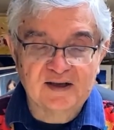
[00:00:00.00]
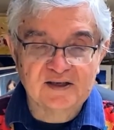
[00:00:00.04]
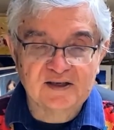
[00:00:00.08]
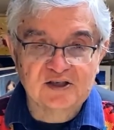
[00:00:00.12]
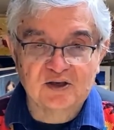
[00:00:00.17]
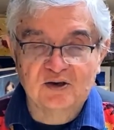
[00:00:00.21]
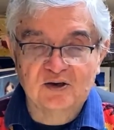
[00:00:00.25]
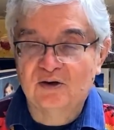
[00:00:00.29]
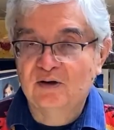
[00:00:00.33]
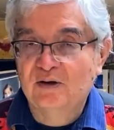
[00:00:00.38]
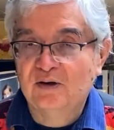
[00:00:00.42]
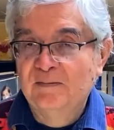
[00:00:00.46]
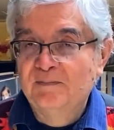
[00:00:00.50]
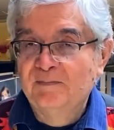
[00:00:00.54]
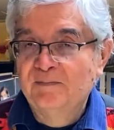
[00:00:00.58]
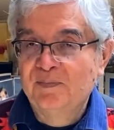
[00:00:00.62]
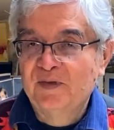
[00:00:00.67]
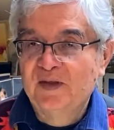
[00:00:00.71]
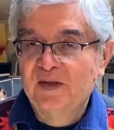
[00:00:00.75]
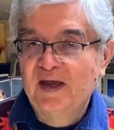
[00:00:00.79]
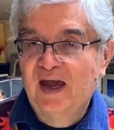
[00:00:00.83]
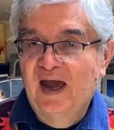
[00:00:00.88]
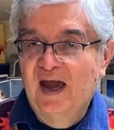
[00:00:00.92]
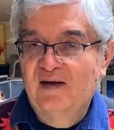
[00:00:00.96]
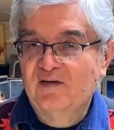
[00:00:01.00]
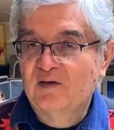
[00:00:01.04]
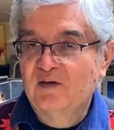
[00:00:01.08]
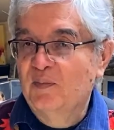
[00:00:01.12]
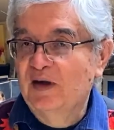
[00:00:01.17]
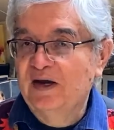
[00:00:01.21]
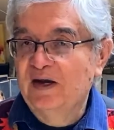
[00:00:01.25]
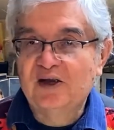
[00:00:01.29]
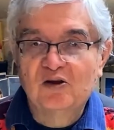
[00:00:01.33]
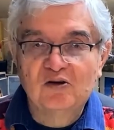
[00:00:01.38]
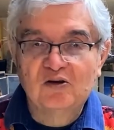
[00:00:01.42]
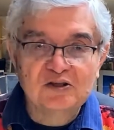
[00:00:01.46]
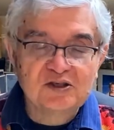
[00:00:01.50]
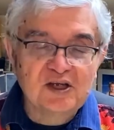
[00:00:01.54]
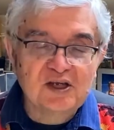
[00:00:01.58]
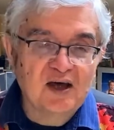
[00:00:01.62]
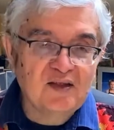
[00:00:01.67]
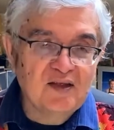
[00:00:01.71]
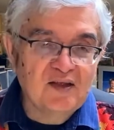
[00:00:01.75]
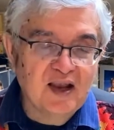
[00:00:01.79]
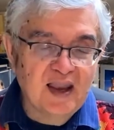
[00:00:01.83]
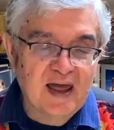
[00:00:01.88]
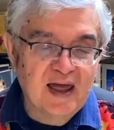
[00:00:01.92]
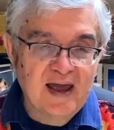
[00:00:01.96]
So everybody goes on
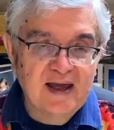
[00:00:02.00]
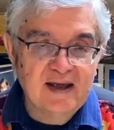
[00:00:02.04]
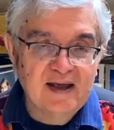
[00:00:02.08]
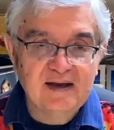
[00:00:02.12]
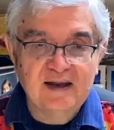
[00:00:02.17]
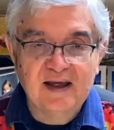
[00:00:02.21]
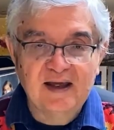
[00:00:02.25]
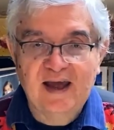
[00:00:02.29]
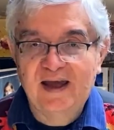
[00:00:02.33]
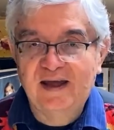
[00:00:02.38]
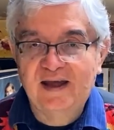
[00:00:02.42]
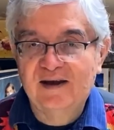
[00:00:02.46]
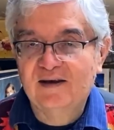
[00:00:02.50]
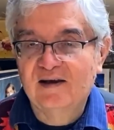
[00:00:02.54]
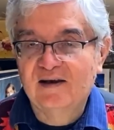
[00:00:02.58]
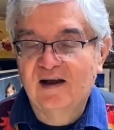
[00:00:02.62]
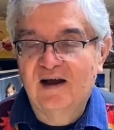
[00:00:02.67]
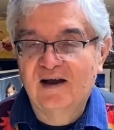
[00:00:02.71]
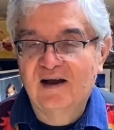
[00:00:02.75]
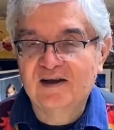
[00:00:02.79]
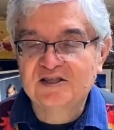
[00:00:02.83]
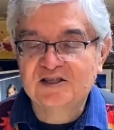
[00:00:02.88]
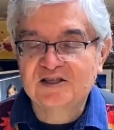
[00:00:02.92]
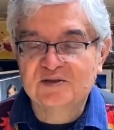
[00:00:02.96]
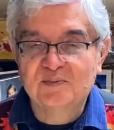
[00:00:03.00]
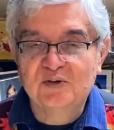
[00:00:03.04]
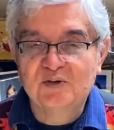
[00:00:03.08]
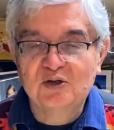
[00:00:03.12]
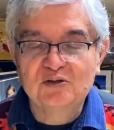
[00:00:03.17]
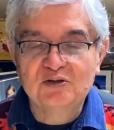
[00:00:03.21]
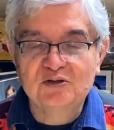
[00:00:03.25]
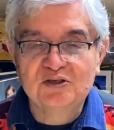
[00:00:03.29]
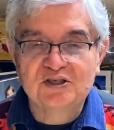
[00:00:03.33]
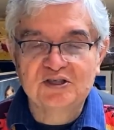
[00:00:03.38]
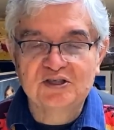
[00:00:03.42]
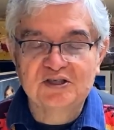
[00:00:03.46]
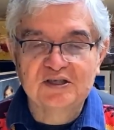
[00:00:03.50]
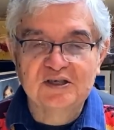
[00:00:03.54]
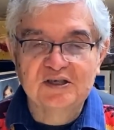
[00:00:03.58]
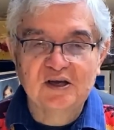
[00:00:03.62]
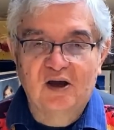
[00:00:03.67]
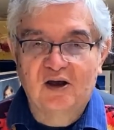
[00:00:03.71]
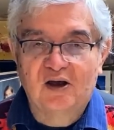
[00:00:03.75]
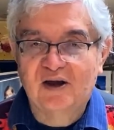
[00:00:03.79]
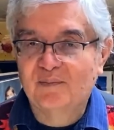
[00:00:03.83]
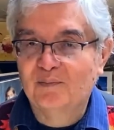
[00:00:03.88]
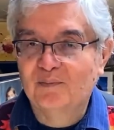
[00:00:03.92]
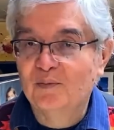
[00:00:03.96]
the land and hunts moose
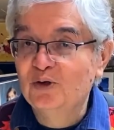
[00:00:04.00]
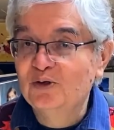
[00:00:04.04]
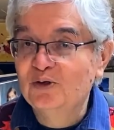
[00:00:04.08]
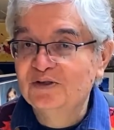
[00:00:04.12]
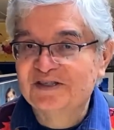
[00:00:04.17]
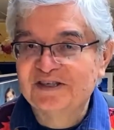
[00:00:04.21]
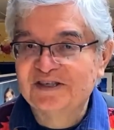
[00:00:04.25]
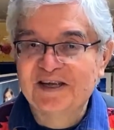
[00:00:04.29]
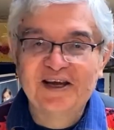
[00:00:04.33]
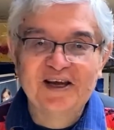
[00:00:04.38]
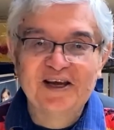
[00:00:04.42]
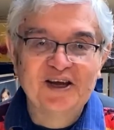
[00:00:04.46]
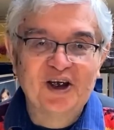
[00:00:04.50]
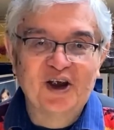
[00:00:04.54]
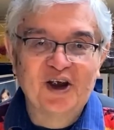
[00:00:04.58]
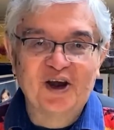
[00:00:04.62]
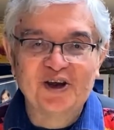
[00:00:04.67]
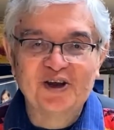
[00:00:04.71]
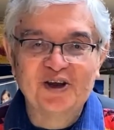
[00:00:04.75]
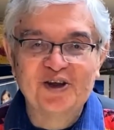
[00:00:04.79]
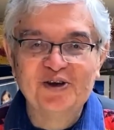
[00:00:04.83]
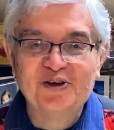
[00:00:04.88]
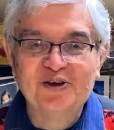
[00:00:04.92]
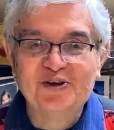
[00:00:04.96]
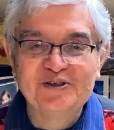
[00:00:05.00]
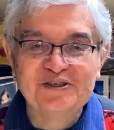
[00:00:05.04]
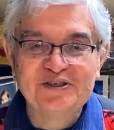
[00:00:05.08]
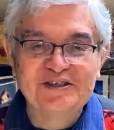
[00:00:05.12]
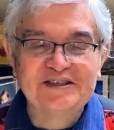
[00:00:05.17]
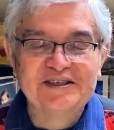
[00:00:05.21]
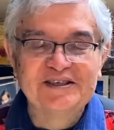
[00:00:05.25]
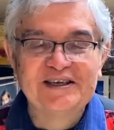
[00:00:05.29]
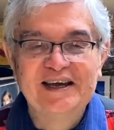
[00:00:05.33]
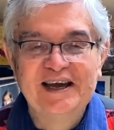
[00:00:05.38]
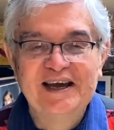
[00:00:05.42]
or goose,